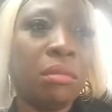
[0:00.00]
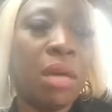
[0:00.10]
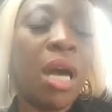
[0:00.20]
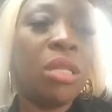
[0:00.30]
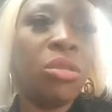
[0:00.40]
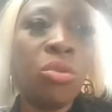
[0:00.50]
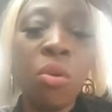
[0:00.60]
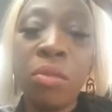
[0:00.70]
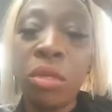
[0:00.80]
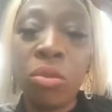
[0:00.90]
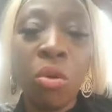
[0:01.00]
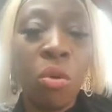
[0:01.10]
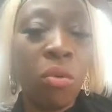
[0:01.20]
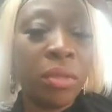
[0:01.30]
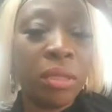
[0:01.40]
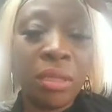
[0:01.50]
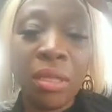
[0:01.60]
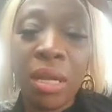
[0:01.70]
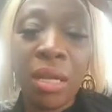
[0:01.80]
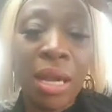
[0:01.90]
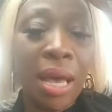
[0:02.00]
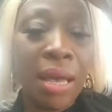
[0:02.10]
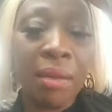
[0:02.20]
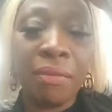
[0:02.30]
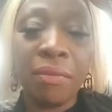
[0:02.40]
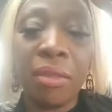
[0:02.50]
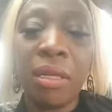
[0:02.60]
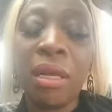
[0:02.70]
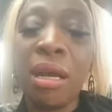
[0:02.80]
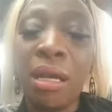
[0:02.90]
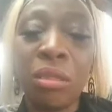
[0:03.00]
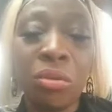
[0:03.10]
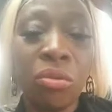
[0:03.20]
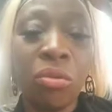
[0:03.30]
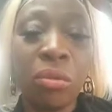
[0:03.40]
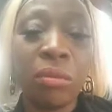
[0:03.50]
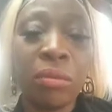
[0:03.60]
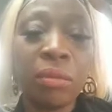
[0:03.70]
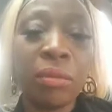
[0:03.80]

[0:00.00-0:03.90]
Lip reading: I know me no know how me still alive. God no.